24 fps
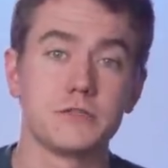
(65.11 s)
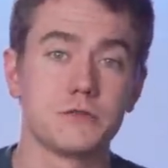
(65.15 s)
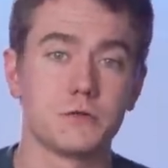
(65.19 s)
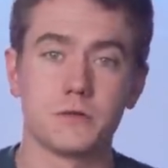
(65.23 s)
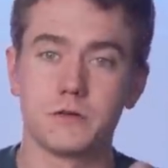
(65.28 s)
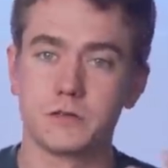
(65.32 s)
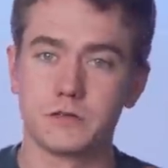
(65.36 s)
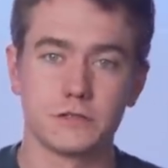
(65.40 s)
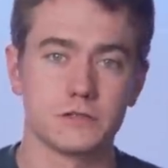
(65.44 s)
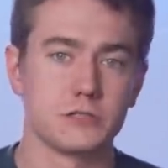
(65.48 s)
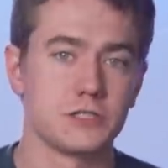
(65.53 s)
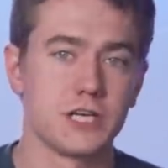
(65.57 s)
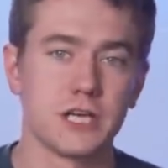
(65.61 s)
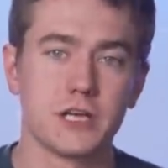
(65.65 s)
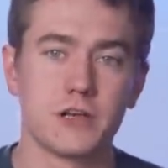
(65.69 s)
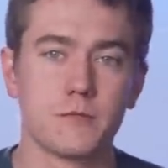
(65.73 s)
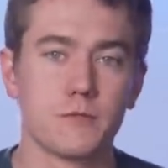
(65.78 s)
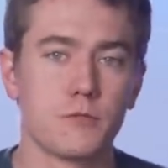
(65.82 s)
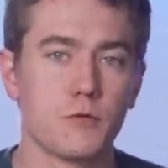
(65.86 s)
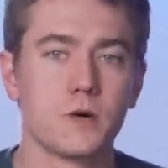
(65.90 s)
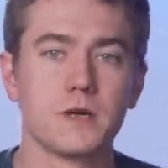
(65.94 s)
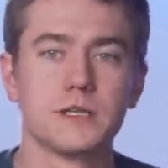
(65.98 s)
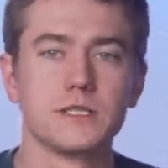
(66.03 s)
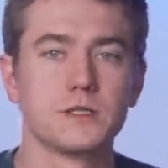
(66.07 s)
You'll earn
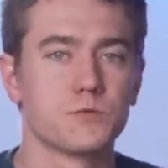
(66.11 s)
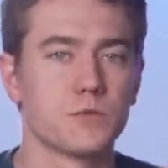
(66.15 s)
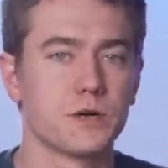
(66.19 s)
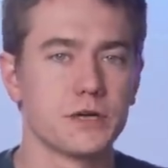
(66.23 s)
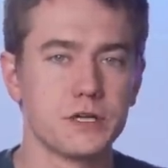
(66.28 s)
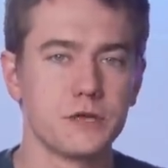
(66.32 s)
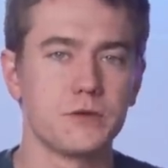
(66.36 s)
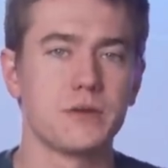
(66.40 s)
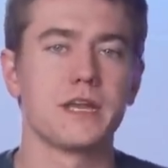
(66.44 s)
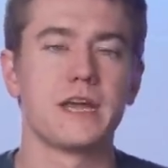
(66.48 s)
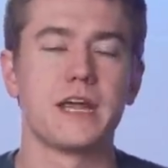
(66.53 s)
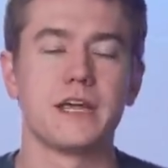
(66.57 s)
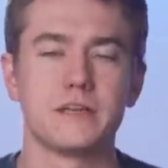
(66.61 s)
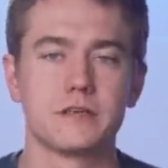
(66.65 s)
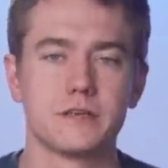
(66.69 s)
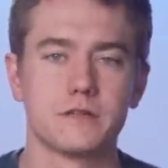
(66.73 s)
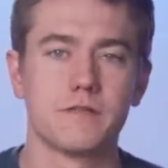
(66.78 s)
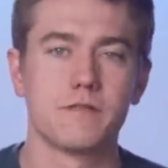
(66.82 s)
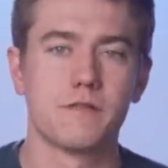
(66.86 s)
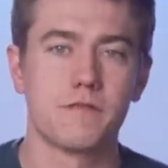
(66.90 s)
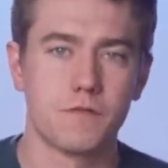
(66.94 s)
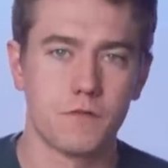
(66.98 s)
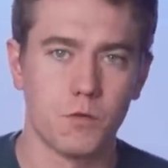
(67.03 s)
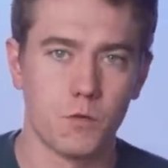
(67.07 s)
channel points where you can
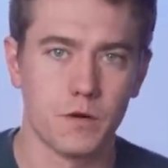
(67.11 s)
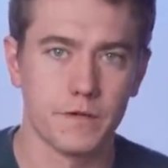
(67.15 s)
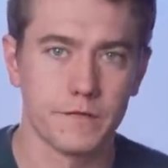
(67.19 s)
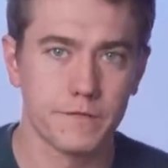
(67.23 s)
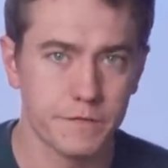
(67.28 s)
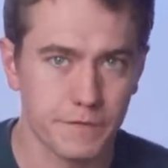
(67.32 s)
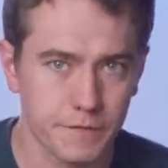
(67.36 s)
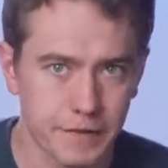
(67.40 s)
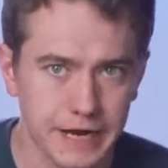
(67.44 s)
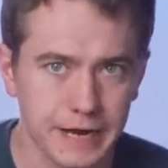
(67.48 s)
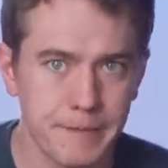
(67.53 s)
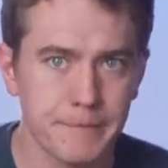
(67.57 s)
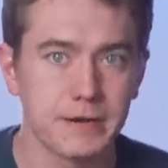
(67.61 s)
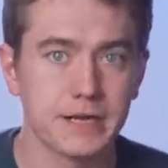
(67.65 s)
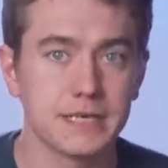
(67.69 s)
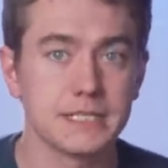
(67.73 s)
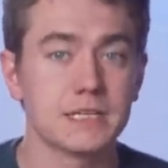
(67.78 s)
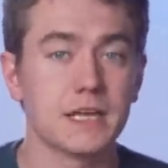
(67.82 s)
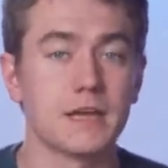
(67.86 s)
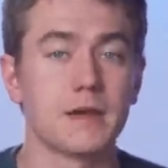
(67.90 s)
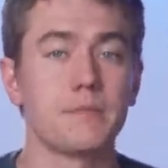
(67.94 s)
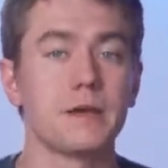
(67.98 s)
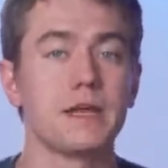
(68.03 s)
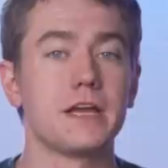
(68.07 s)
enter for free, but
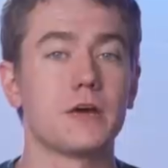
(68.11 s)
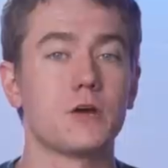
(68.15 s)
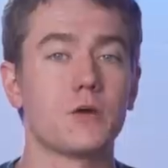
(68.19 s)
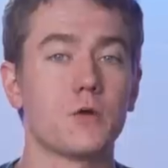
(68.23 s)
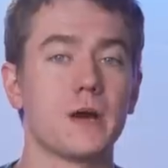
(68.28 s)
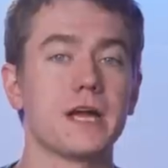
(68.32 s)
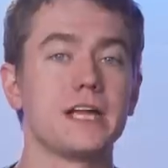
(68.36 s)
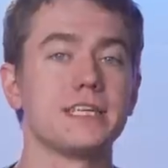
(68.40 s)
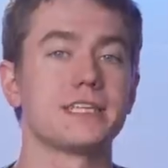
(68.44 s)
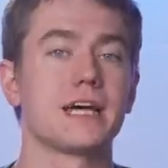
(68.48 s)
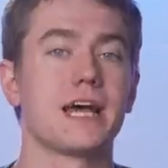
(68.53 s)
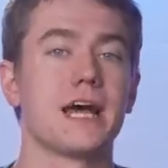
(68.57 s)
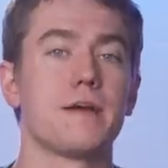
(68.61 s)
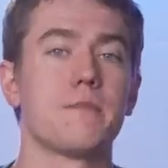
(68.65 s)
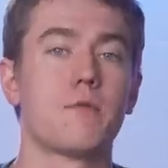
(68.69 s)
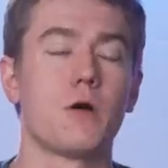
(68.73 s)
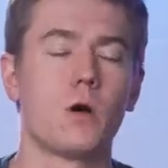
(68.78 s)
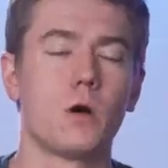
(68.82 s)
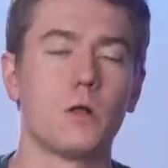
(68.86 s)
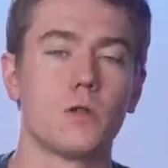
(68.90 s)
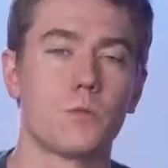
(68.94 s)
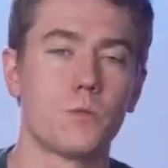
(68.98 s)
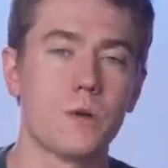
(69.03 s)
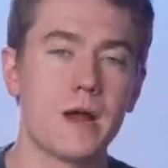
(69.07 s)
it's going to be a great time
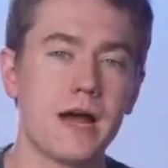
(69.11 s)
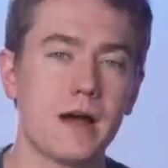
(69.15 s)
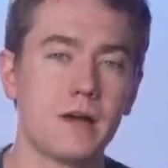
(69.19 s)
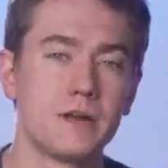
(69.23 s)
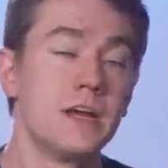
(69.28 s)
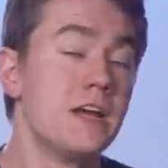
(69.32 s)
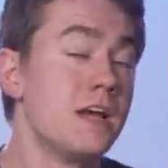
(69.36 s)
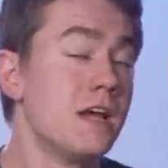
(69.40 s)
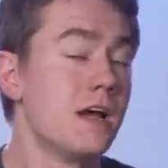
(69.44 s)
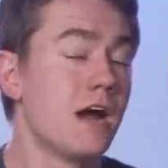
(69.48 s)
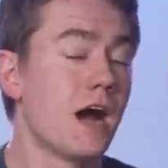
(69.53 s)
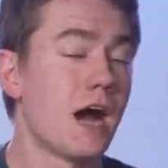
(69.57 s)
all around.